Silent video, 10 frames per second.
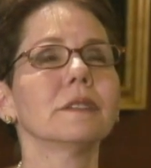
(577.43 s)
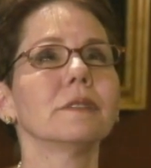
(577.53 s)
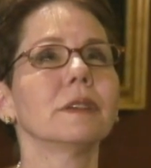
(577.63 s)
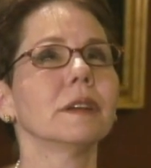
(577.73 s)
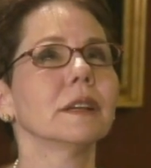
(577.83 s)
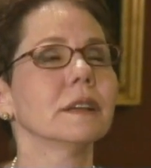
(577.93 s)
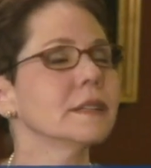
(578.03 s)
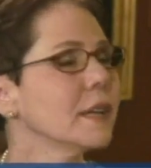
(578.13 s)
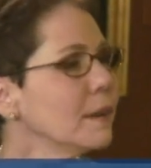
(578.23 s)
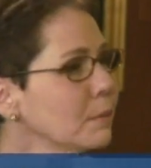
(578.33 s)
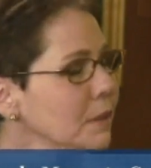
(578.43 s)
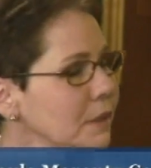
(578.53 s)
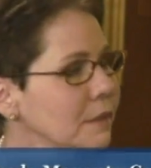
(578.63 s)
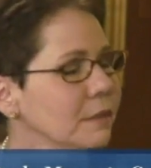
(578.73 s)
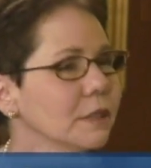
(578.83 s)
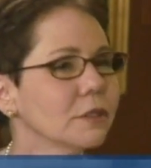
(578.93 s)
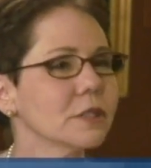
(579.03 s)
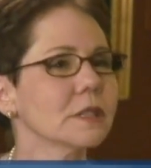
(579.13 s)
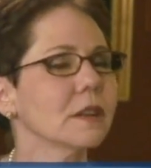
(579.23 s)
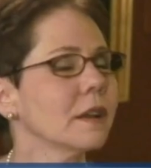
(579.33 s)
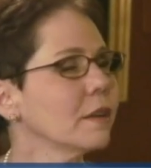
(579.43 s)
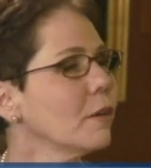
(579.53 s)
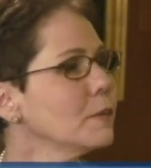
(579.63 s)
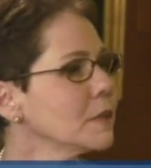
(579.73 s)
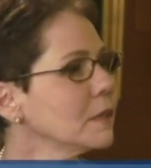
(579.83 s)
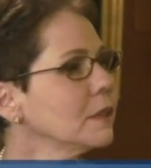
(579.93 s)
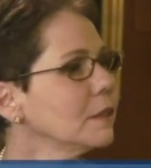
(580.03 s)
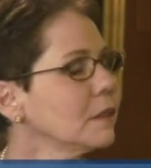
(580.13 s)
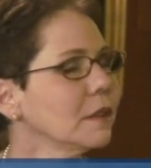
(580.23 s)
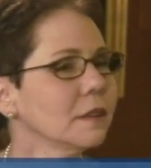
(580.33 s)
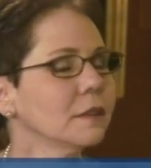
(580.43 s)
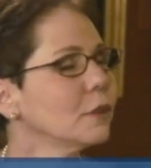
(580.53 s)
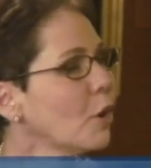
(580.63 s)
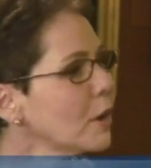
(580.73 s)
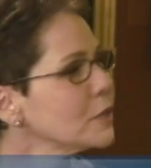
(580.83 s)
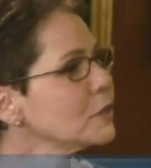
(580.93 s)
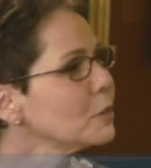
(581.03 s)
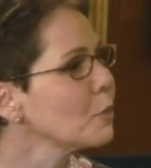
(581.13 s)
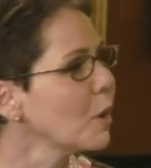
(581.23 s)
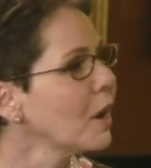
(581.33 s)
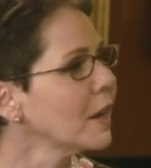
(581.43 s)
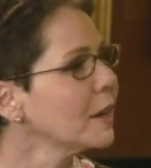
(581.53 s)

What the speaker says: very contemplative. He looks almost a little lost or wan.